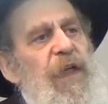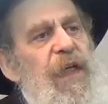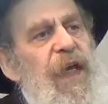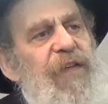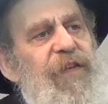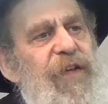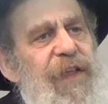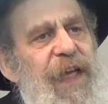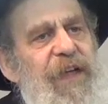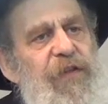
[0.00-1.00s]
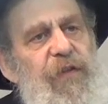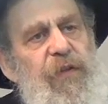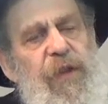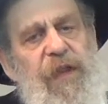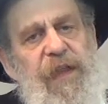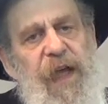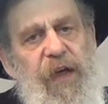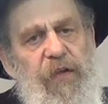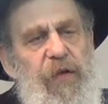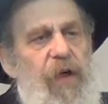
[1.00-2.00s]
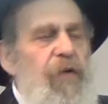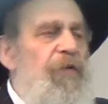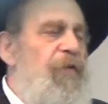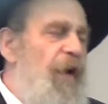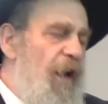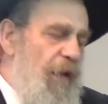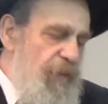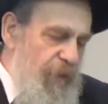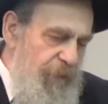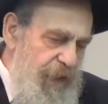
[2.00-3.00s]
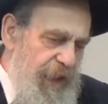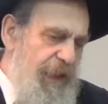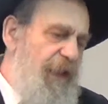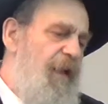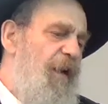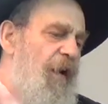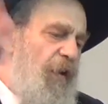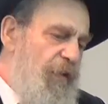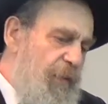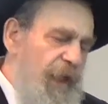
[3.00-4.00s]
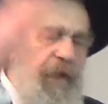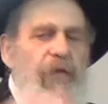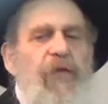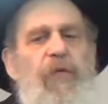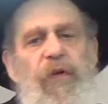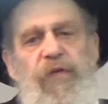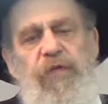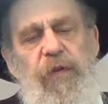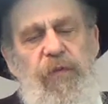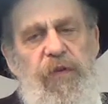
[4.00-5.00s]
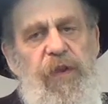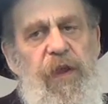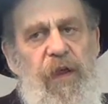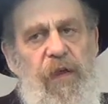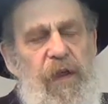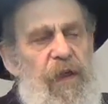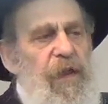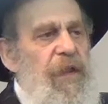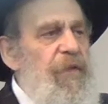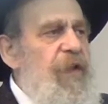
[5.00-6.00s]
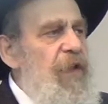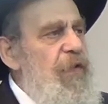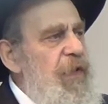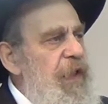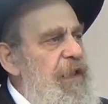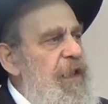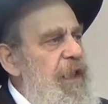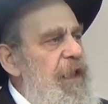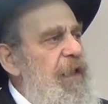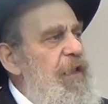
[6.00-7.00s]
has a connection to the entire Torah from the beginning all the way to Rosh Hashanah. That when you look at a